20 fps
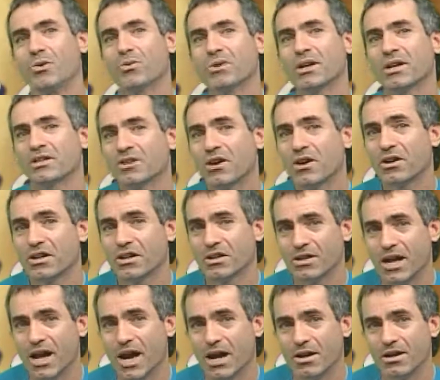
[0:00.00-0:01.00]
we're not talking a
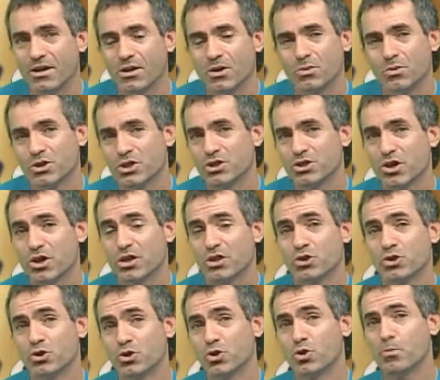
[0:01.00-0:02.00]
lot, we're just talking
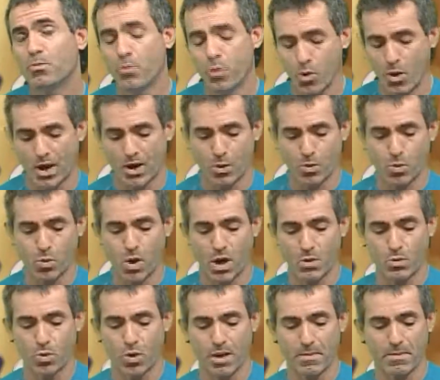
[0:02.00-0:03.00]
2.11
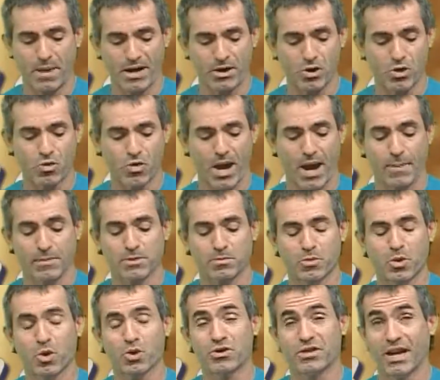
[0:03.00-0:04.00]
micrograms
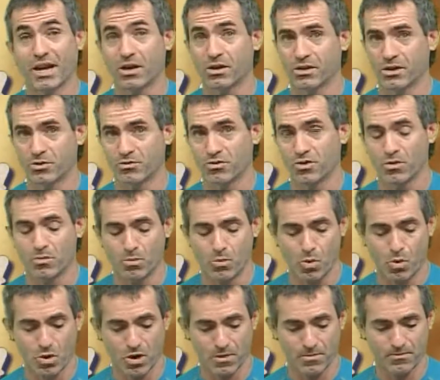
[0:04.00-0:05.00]
per deciliter or
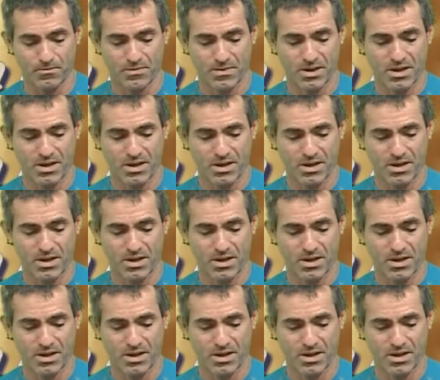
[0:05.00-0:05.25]
more.